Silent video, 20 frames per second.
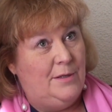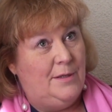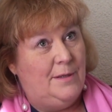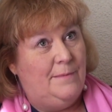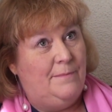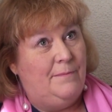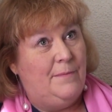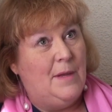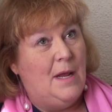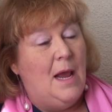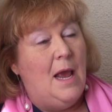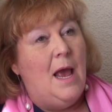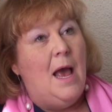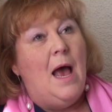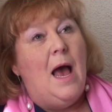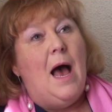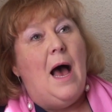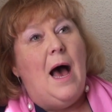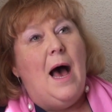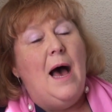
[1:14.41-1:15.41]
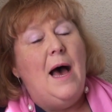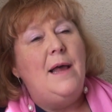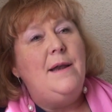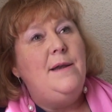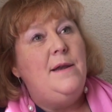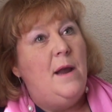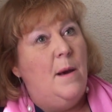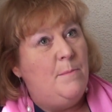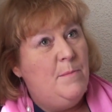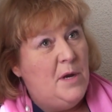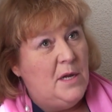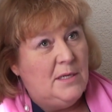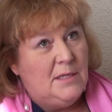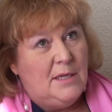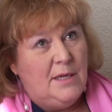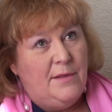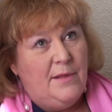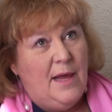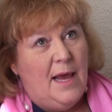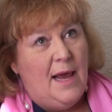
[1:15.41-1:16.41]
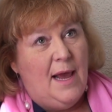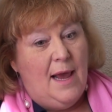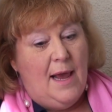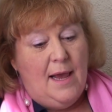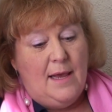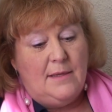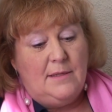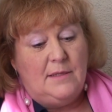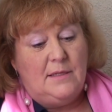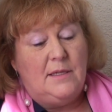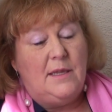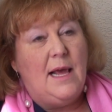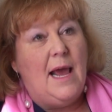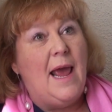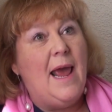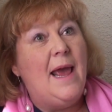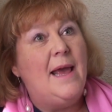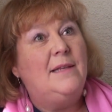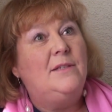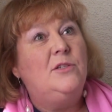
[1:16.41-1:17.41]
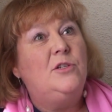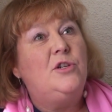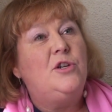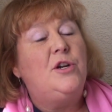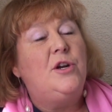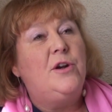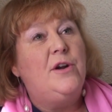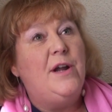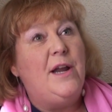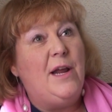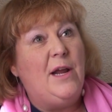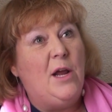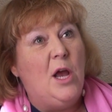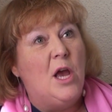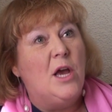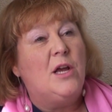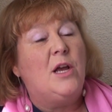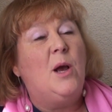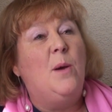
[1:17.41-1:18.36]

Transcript: Symptoms of white hand? Numbness in the hands turning